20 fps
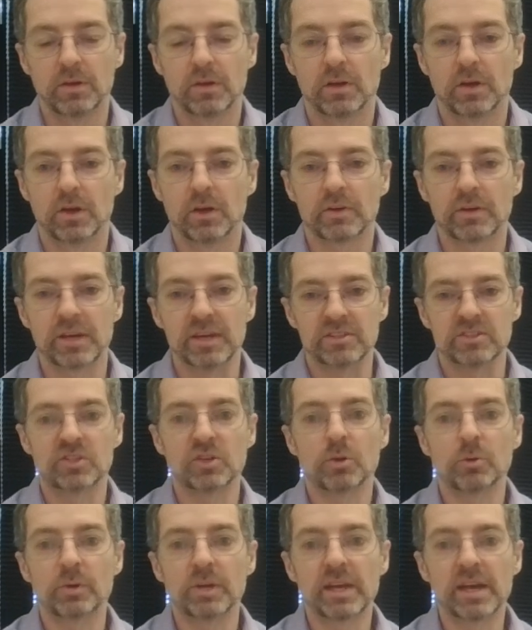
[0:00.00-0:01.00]
Okay,
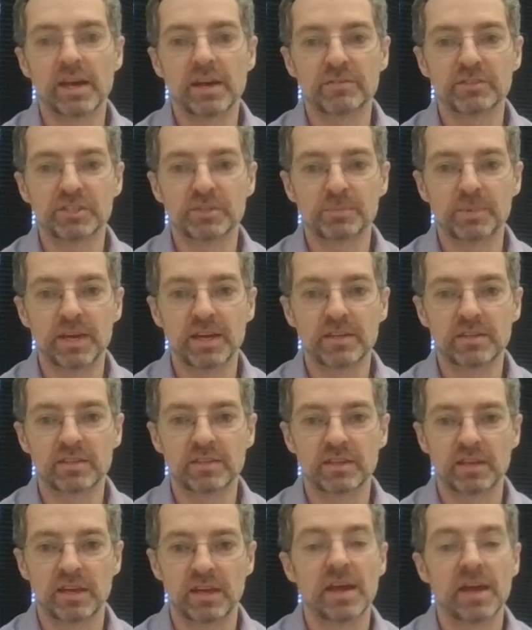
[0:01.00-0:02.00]
so we have spent,
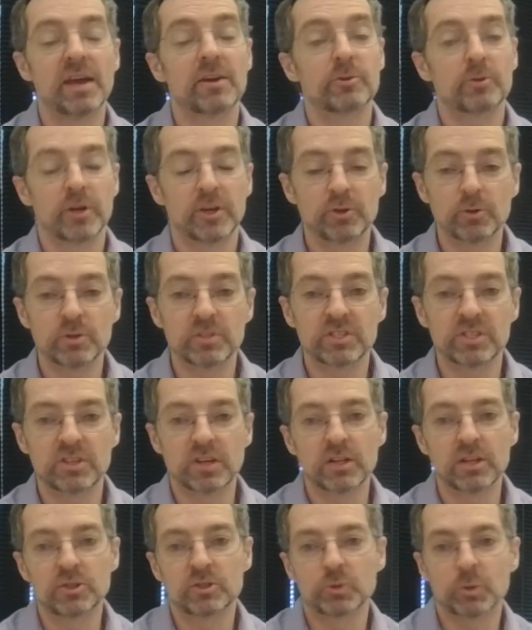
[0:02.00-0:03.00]
how do I know it's
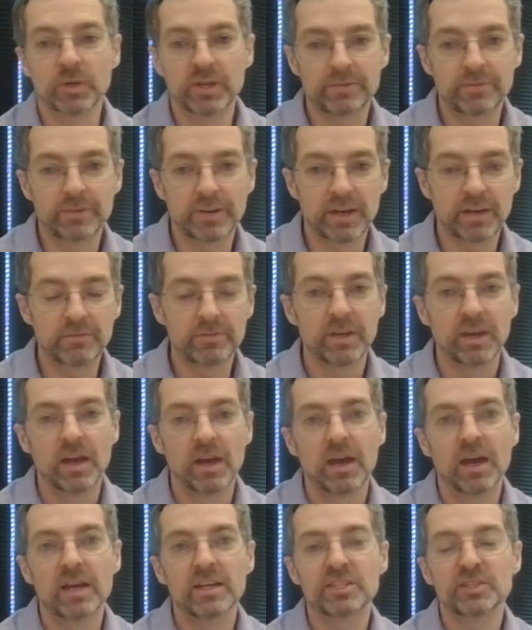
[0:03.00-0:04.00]
$1.25?
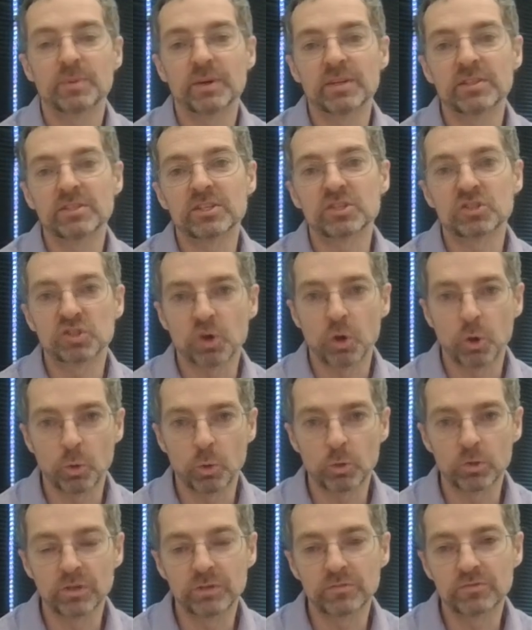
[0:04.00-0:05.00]
I spent a
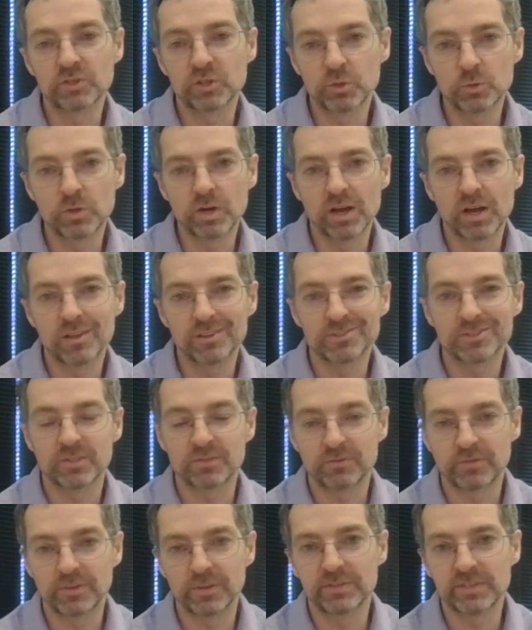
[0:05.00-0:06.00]
total of
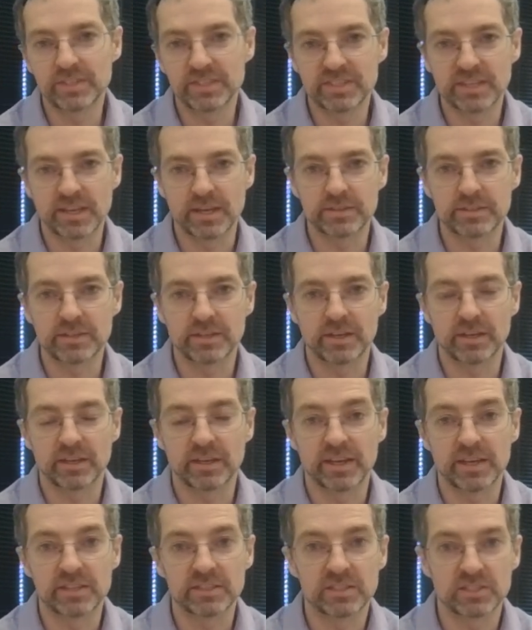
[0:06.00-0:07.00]
$2.50 on
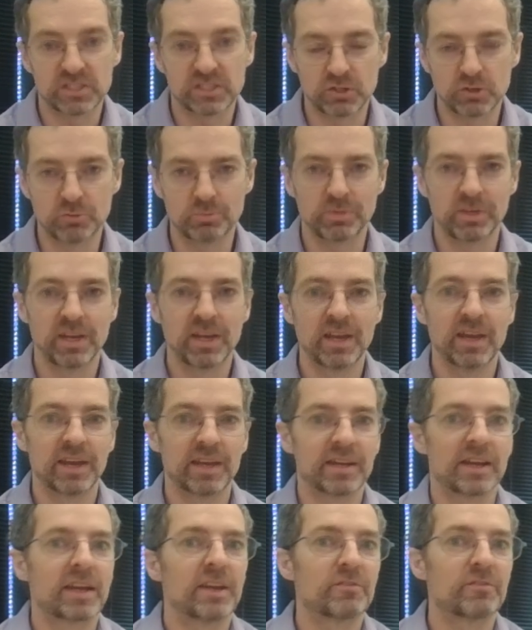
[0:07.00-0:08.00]
cans of soup,
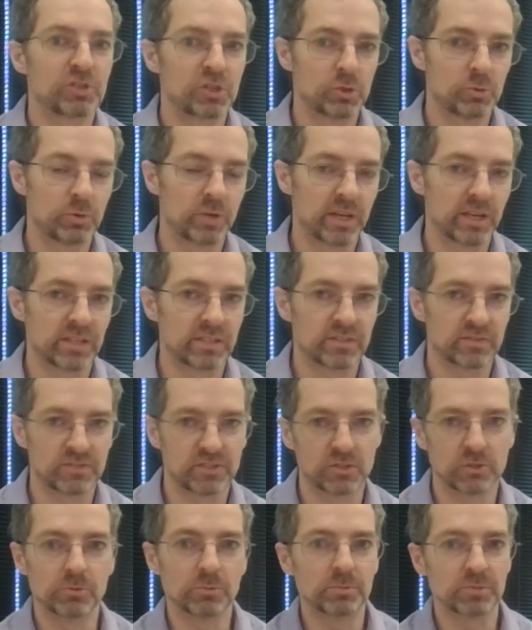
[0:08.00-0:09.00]
and I have 2 cans of
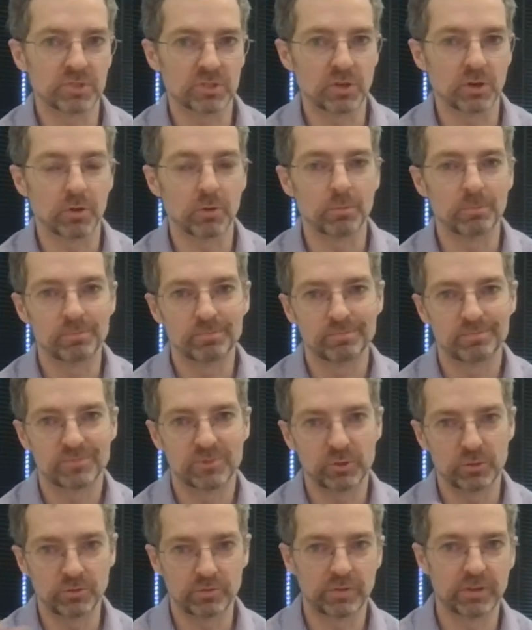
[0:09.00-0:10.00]
soup, so
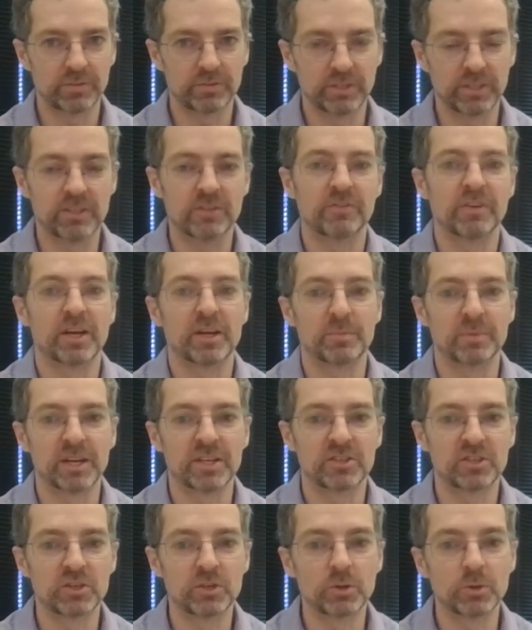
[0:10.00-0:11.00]
$2.50 divided by
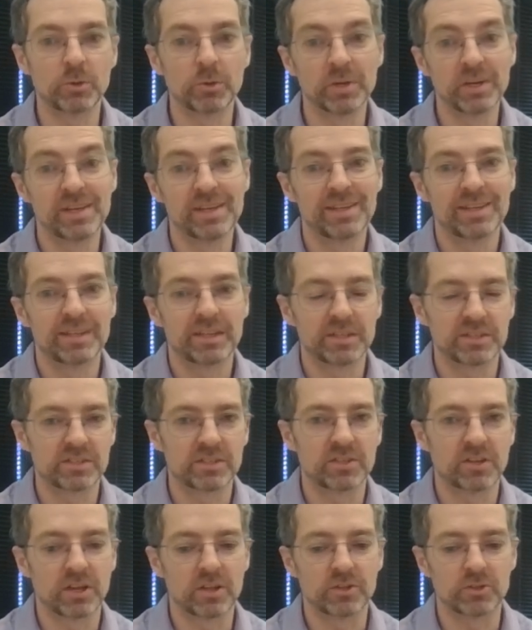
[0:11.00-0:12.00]
2 is
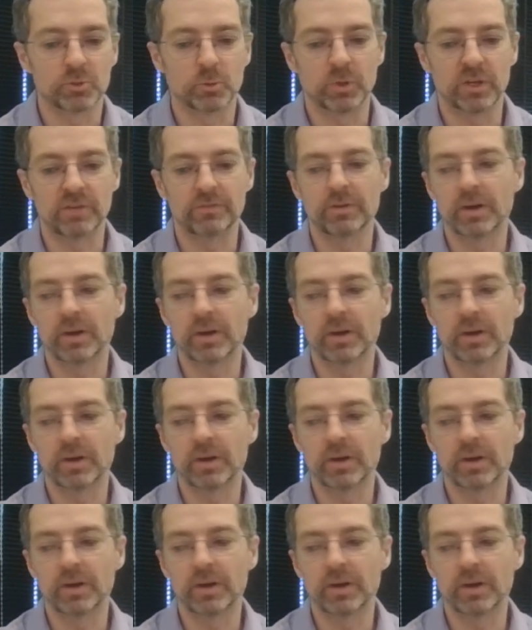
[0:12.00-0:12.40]
$1.25.